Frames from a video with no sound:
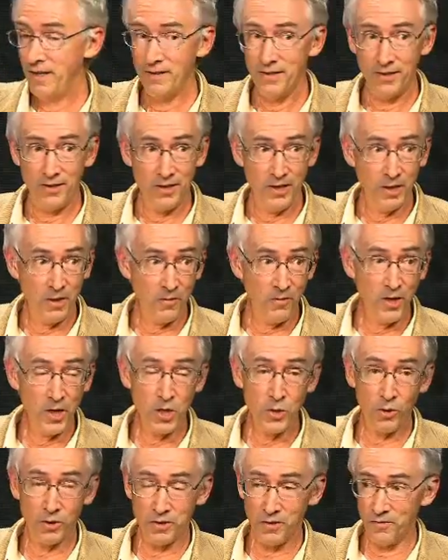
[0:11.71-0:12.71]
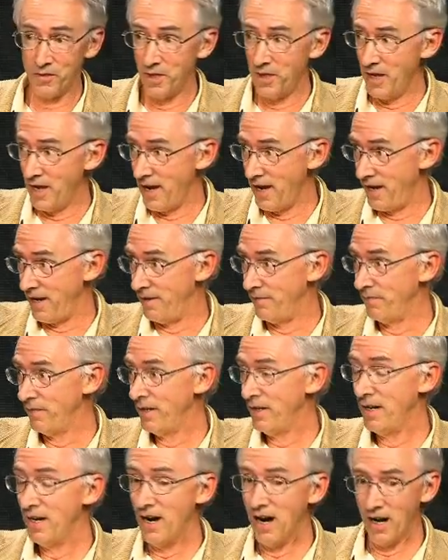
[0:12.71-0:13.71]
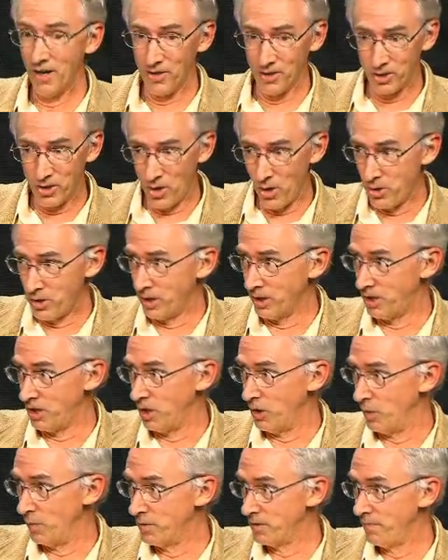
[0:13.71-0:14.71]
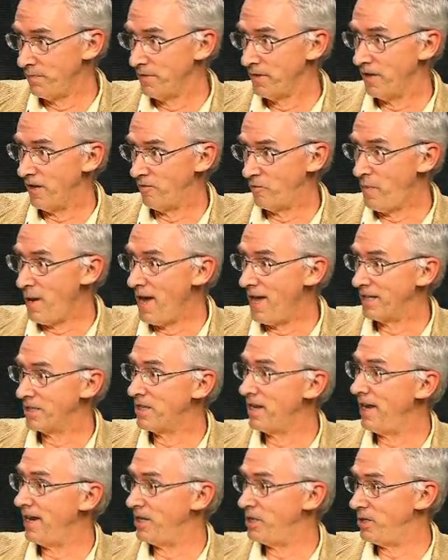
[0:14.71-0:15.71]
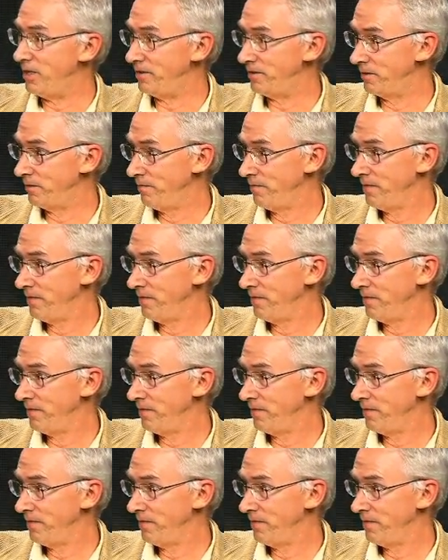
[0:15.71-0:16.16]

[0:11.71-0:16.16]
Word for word: that the individuals of today are the social groups of past ages.